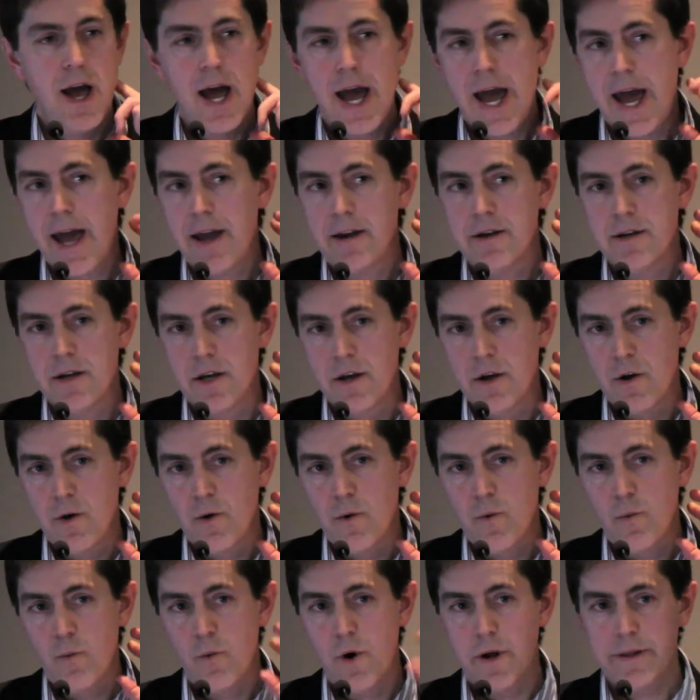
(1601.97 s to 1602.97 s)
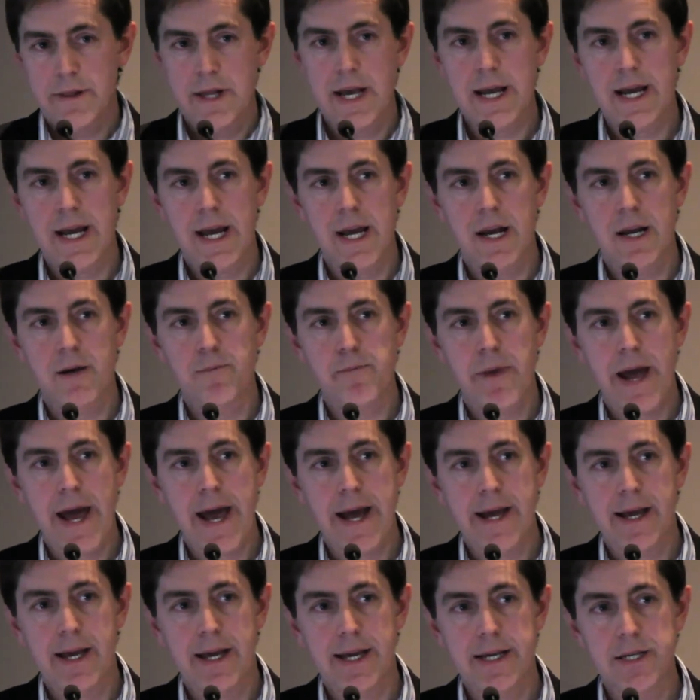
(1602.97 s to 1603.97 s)
And what they're getting
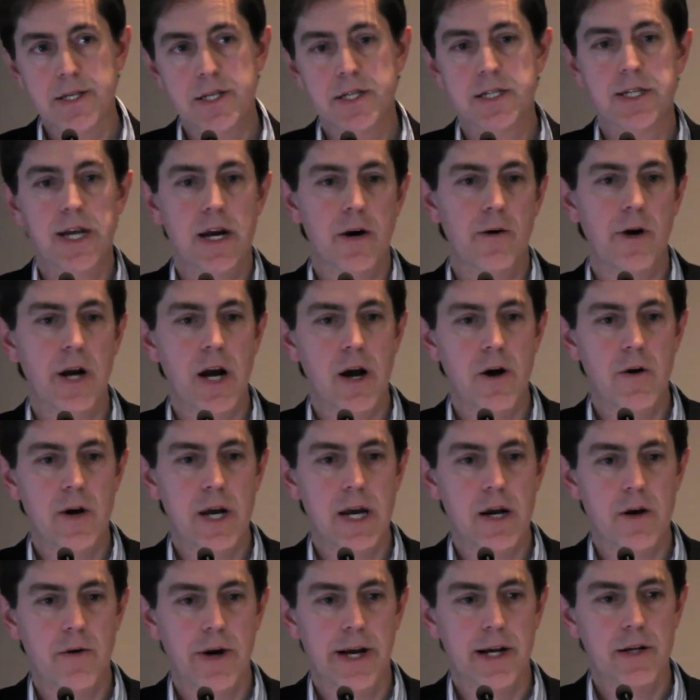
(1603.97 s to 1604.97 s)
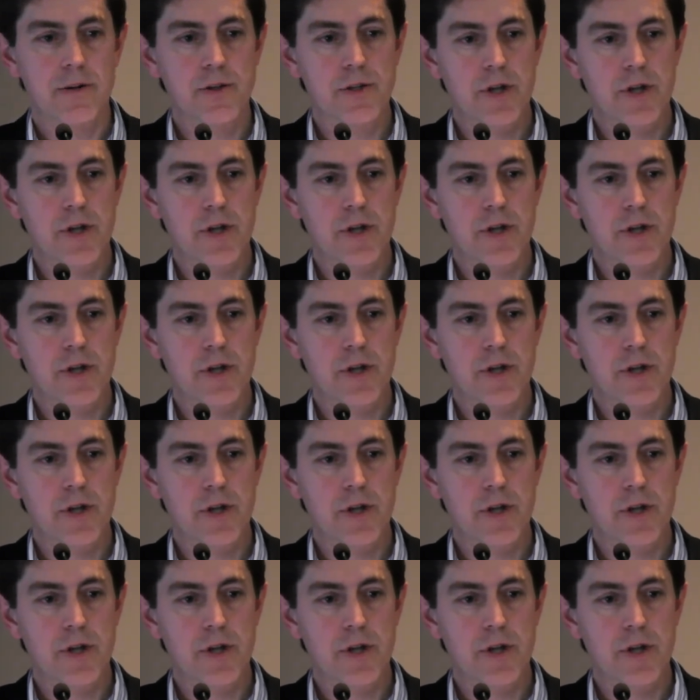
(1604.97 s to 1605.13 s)
back is stereo hearing.